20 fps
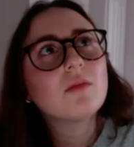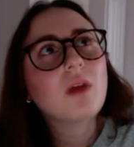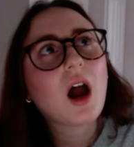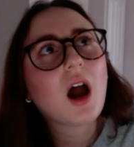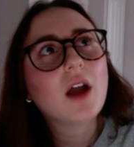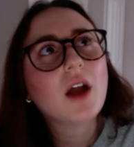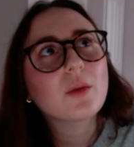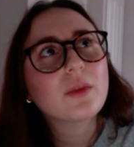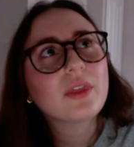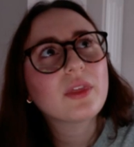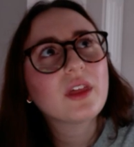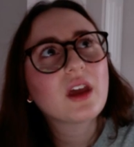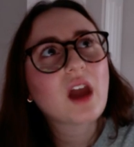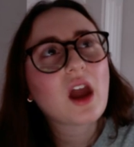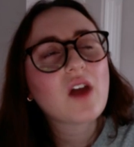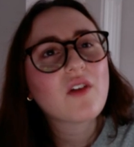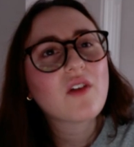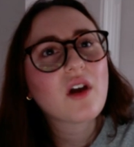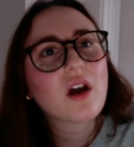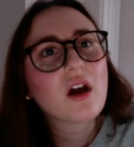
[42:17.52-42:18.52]
don't think
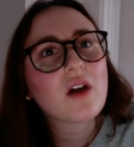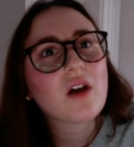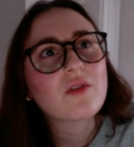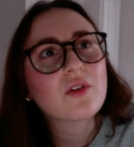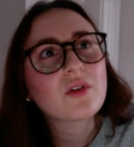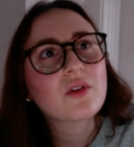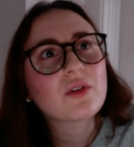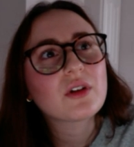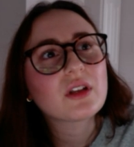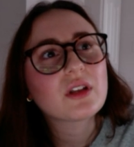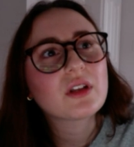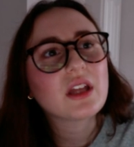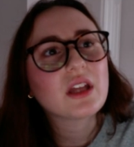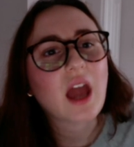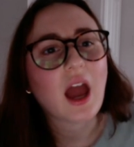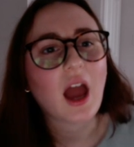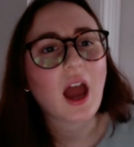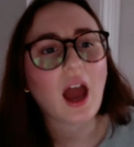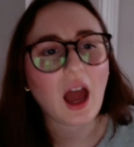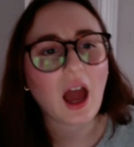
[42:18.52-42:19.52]
I've ever really
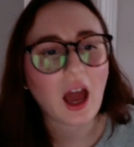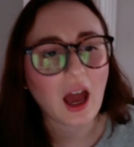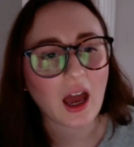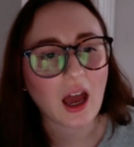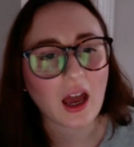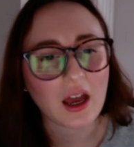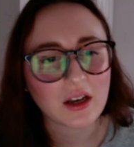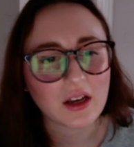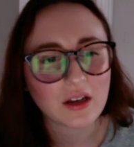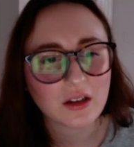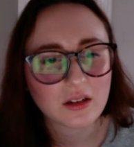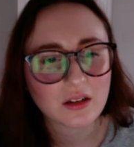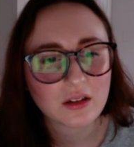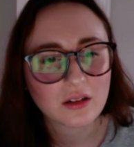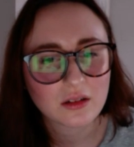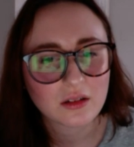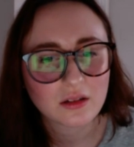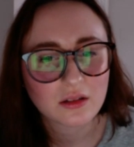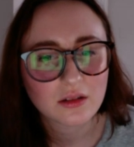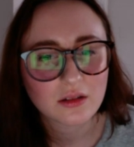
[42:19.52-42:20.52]
had
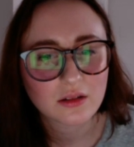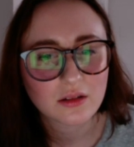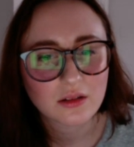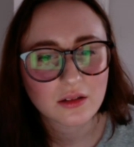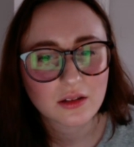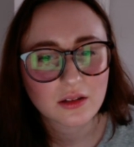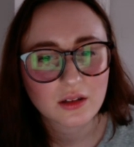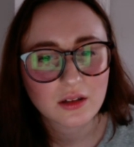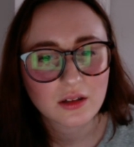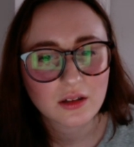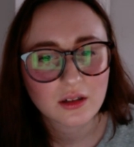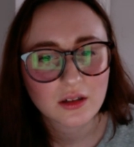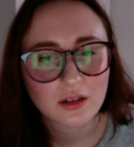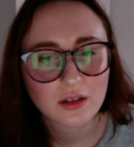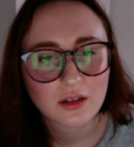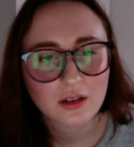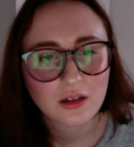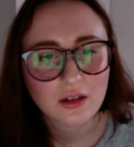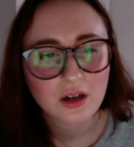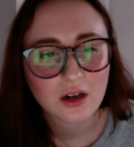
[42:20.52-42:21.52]

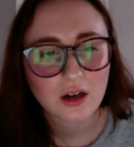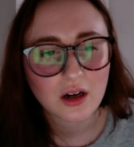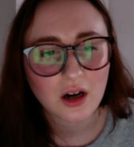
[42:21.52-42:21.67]
a